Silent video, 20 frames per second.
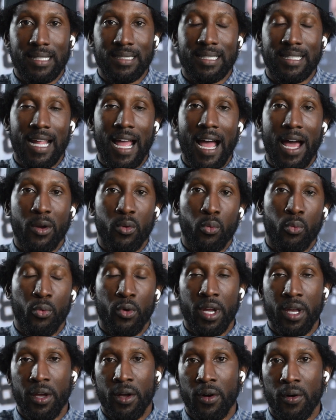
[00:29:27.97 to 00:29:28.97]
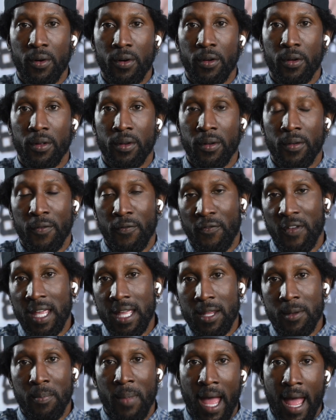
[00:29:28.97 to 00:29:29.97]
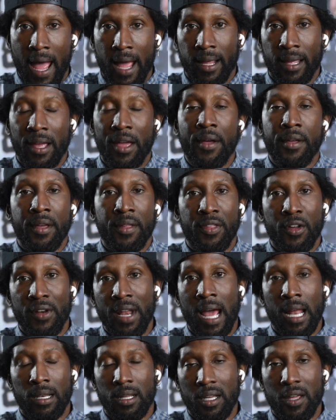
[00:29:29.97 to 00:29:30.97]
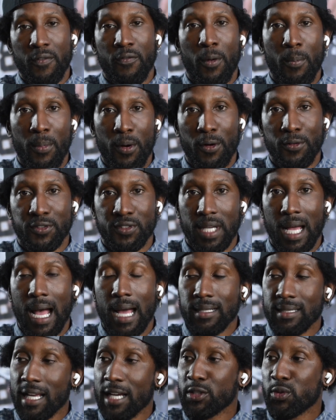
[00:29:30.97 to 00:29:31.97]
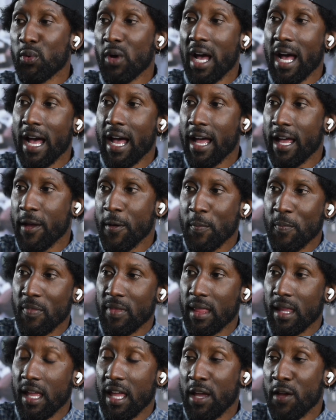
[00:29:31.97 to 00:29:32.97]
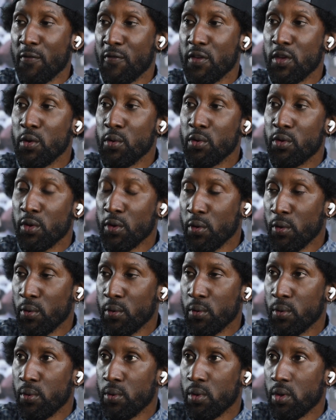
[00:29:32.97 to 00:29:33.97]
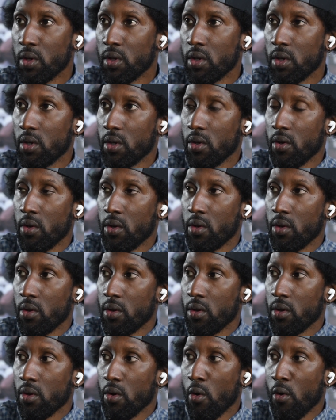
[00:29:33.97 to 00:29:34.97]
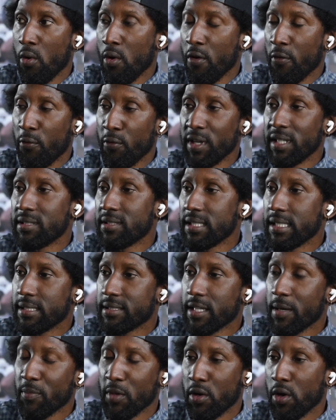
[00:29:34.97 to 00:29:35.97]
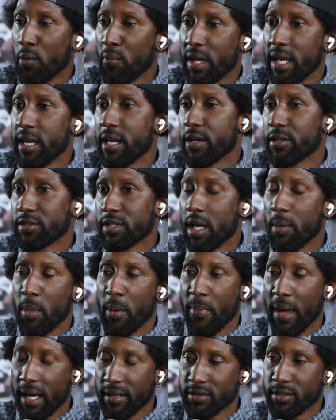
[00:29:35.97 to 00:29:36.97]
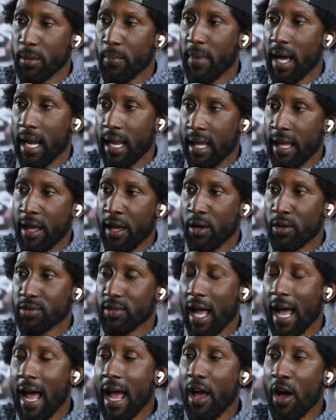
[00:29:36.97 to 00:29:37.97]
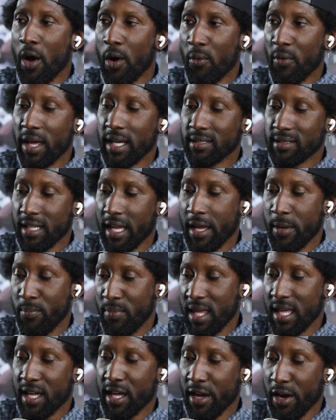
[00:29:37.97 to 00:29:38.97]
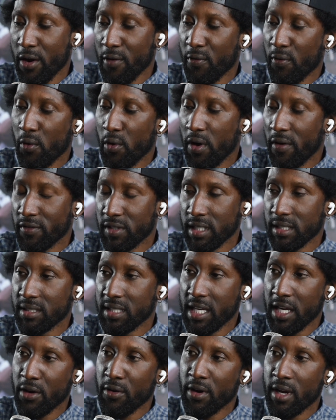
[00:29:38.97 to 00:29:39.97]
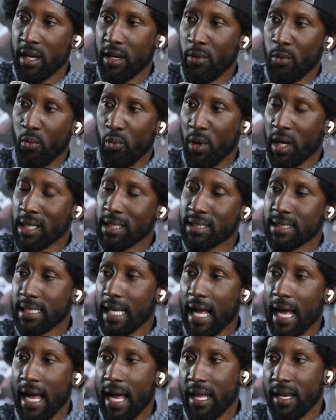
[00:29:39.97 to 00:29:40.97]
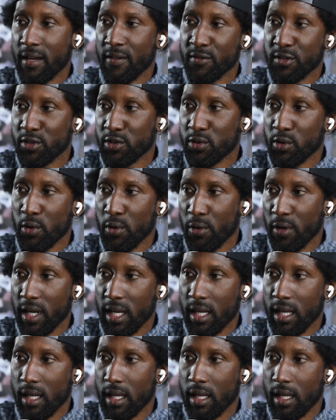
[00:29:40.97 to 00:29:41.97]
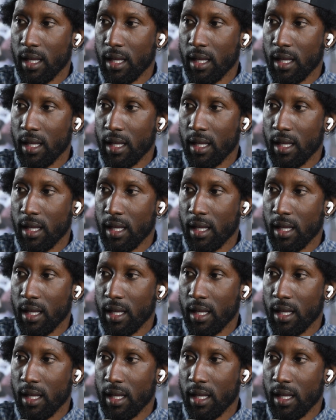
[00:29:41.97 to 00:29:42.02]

it's not real feedback. They're not looking from both sides. That's why if you do, or if we see something or we hear something about somebody else, I always say, be careful of just hearing one side of the story.